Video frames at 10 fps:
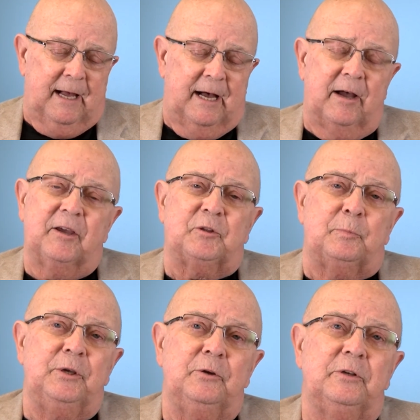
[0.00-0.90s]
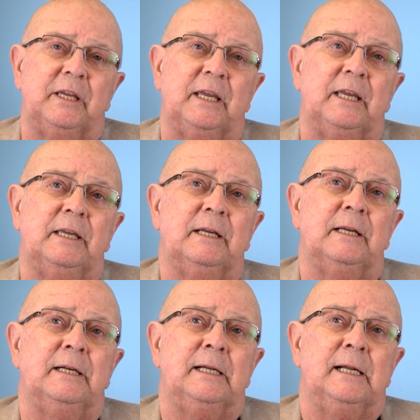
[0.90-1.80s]
Uh, at the PUD,
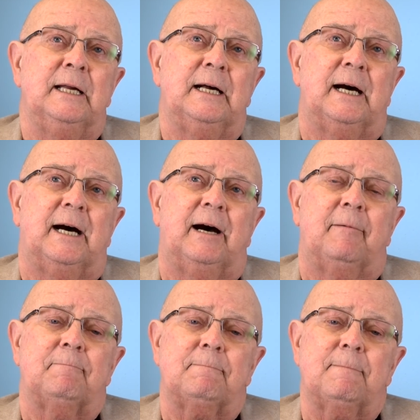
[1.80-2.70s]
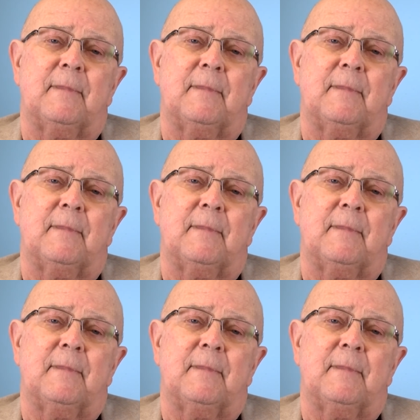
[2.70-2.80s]
um,